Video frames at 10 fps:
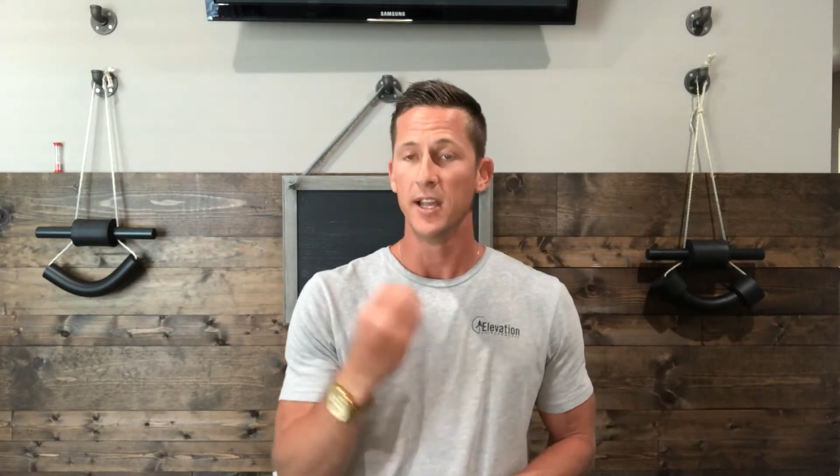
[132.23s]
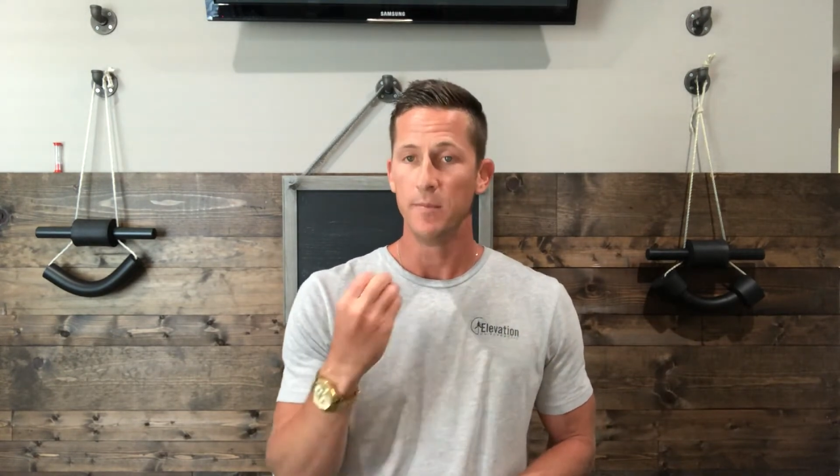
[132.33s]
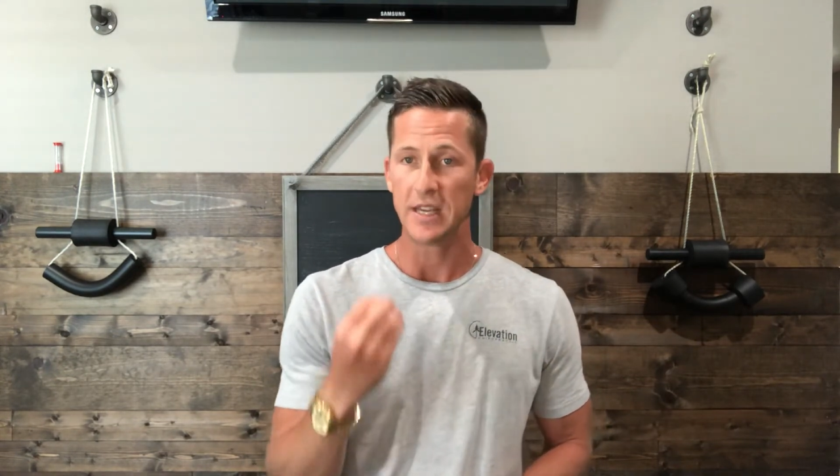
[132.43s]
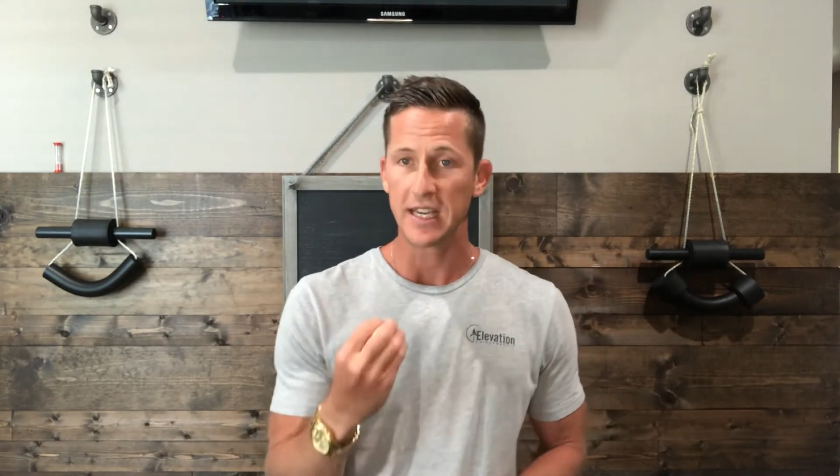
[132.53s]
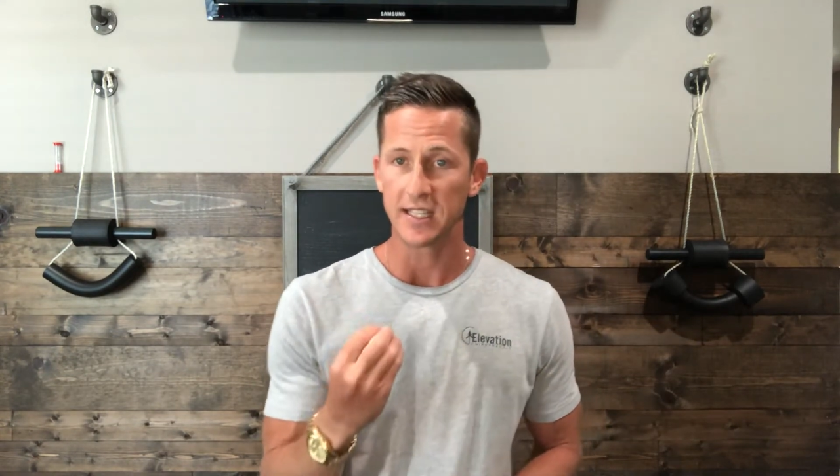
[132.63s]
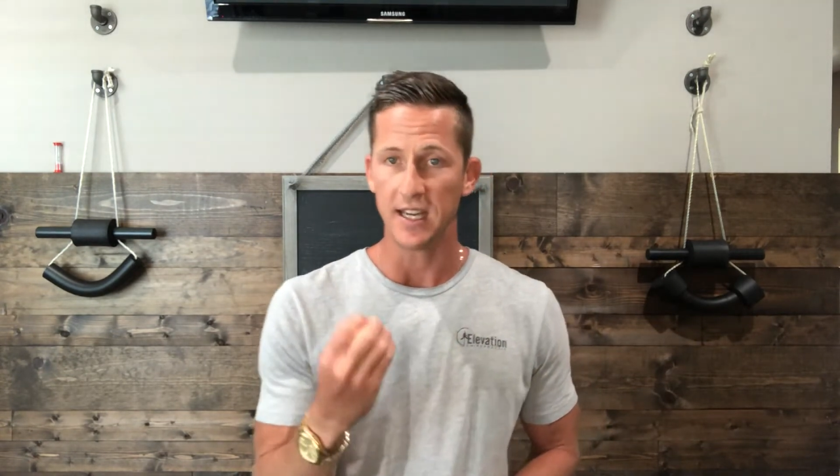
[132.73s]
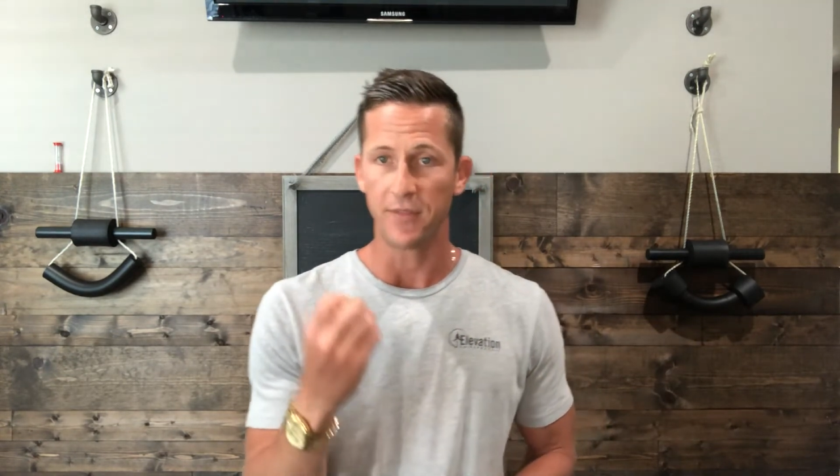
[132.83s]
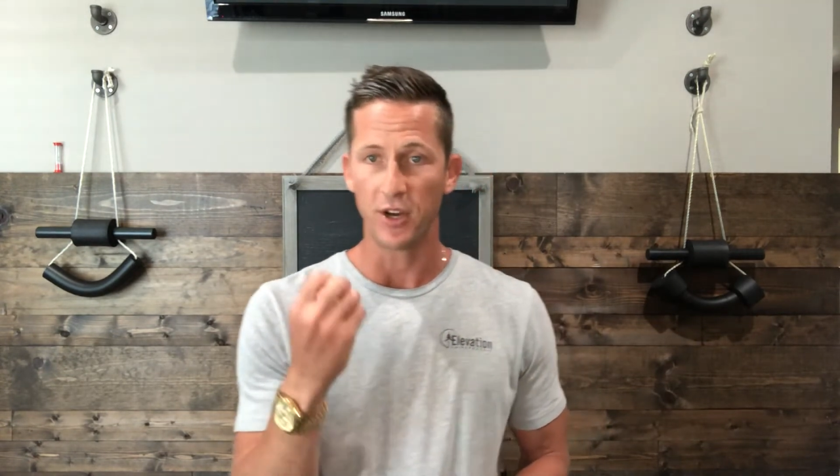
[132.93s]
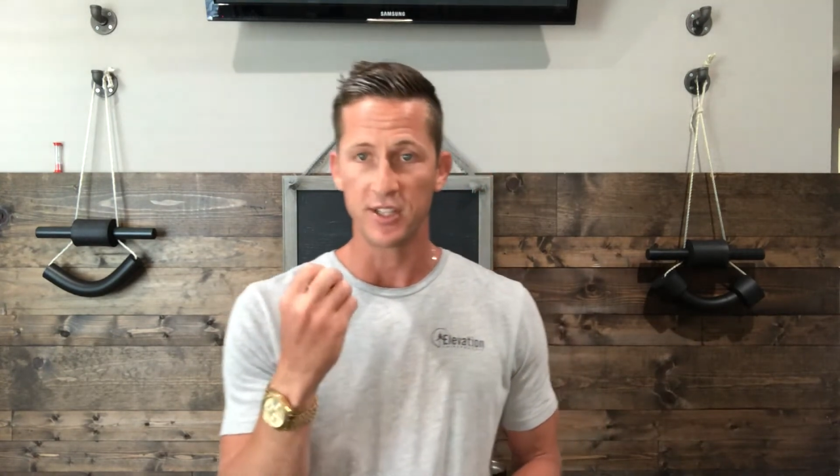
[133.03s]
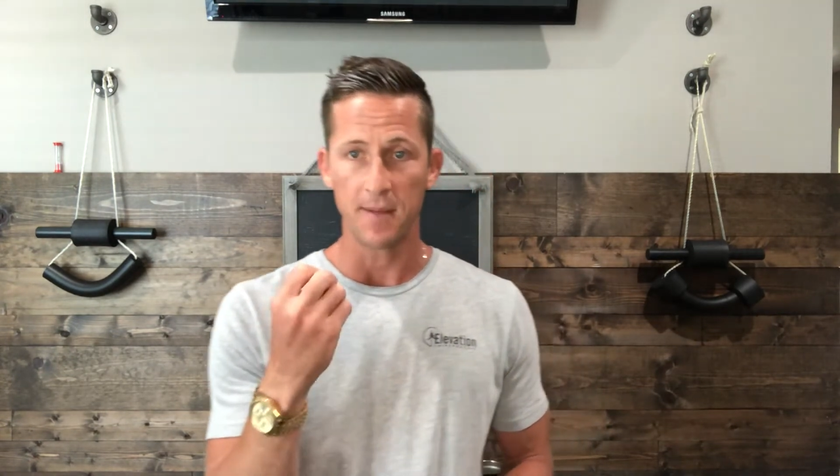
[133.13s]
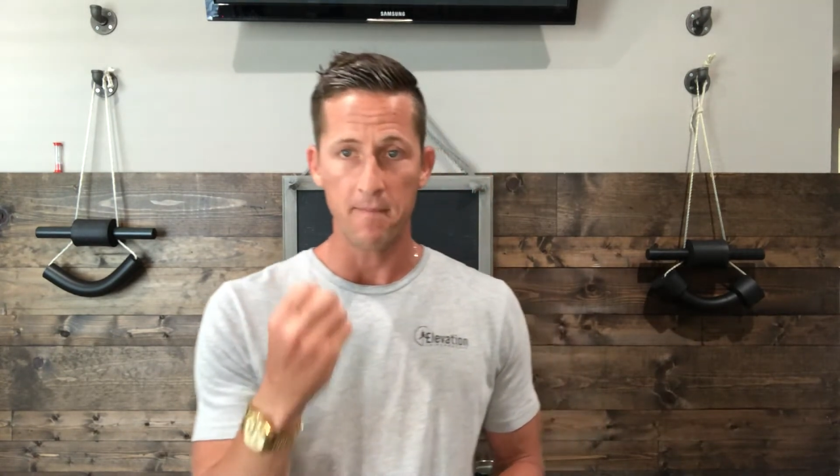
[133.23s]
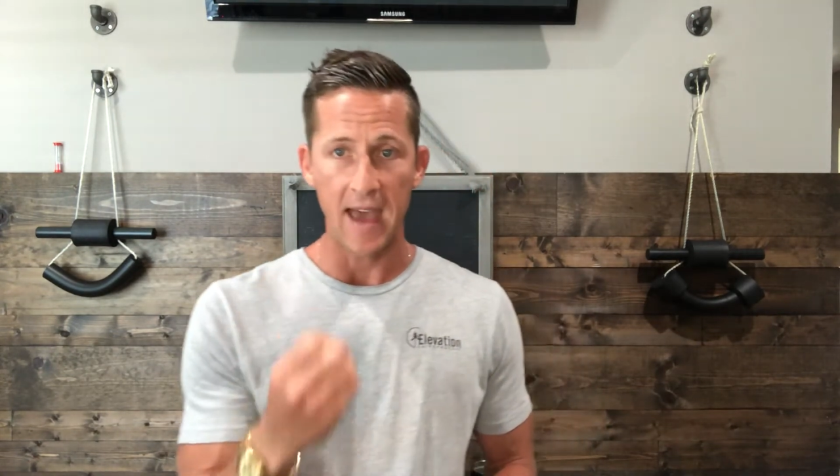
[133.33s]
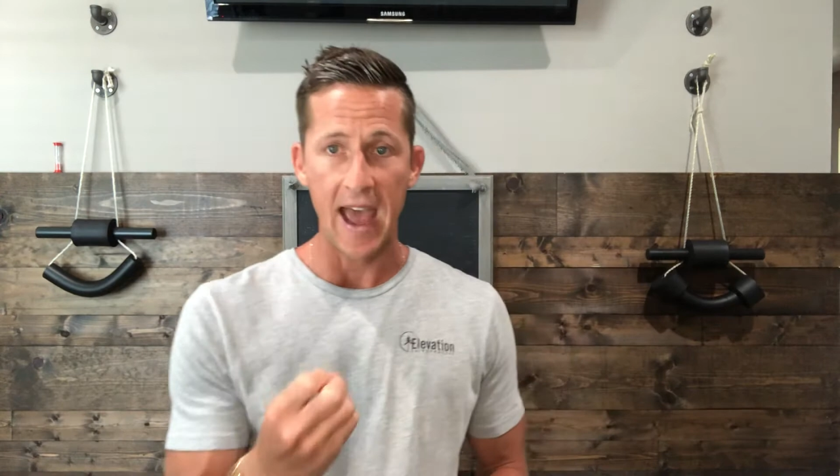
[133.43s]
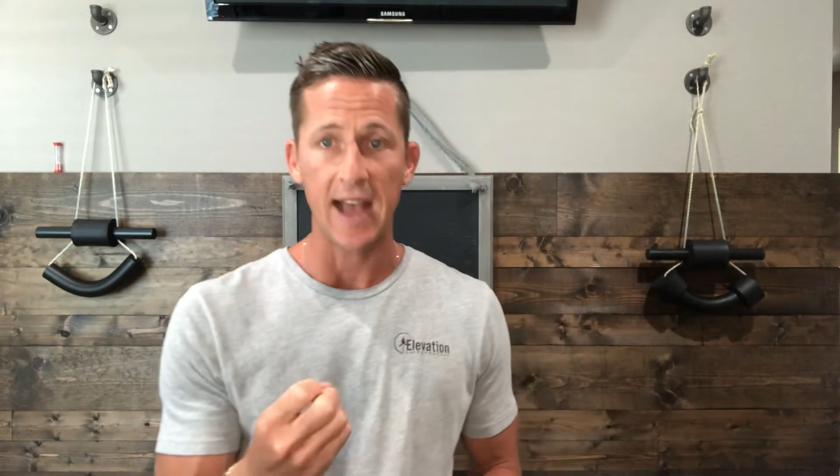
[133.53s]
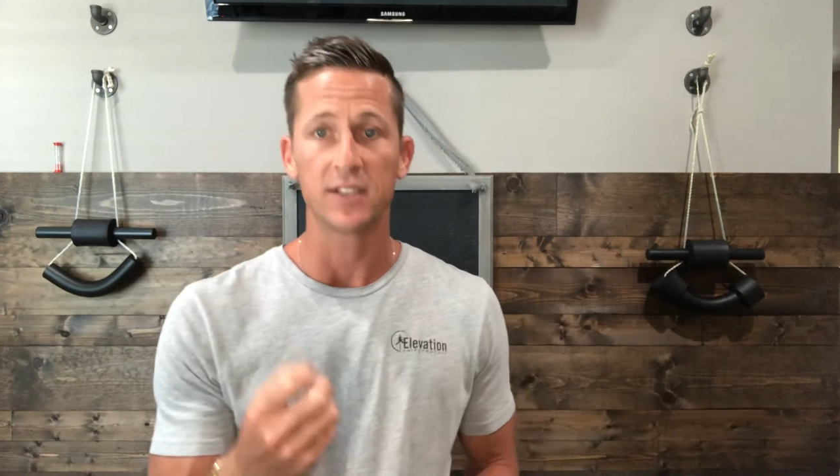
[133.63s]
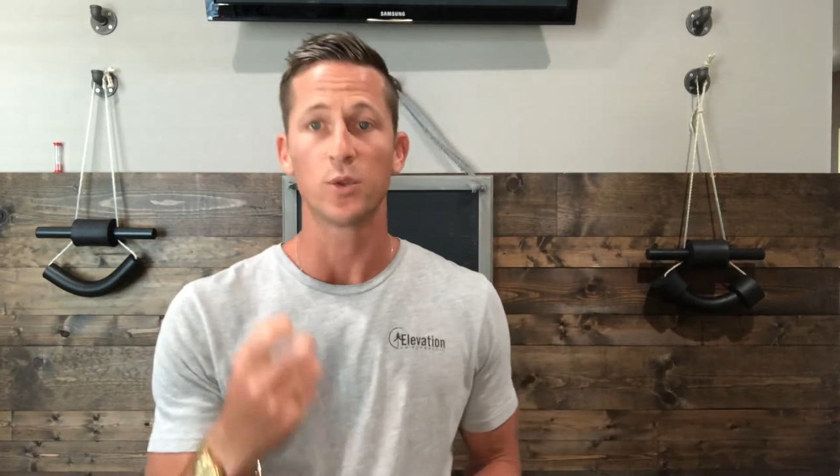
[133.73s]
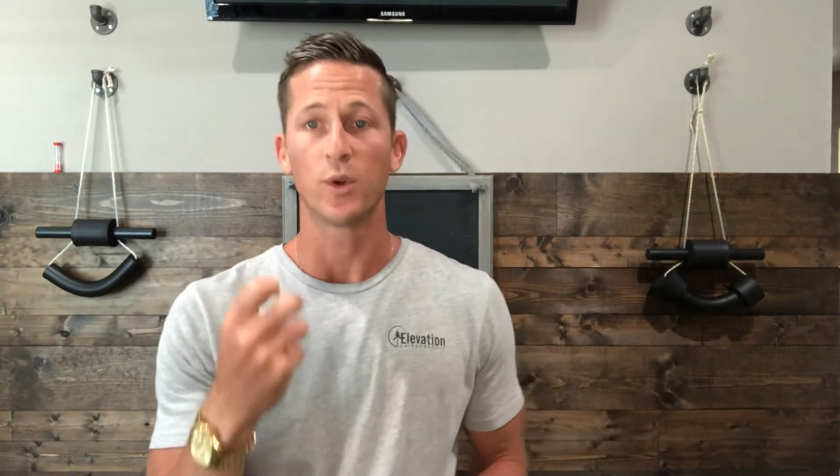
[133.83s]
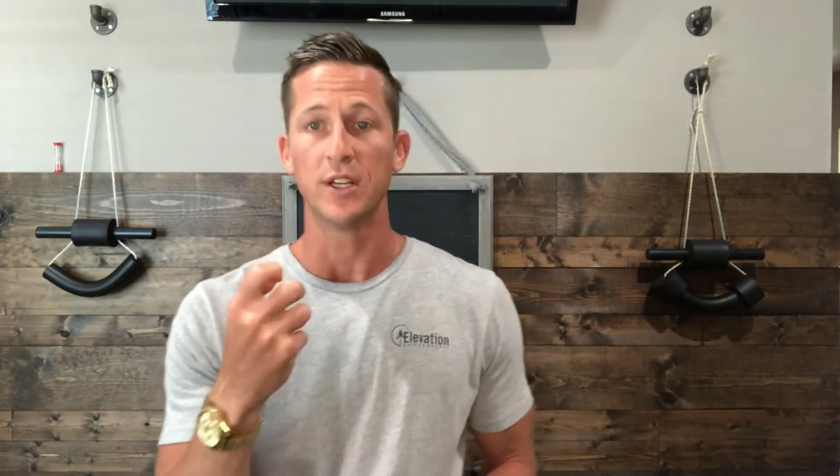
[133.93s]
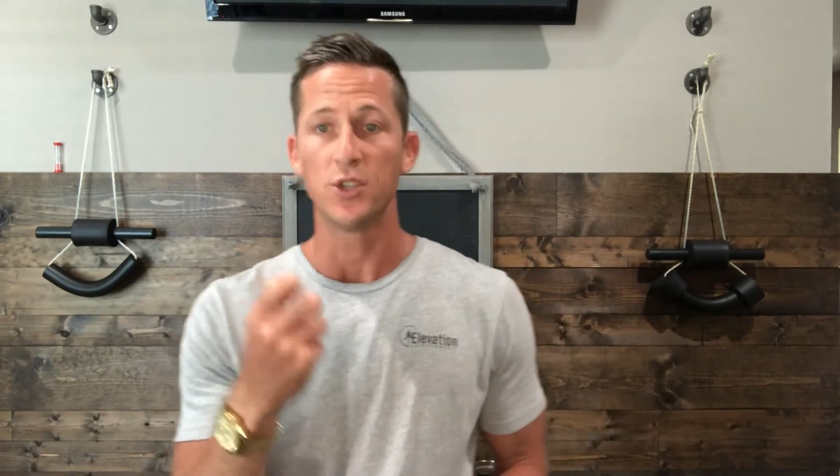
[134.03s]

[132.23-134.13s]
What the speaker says: Because if there's a mass or a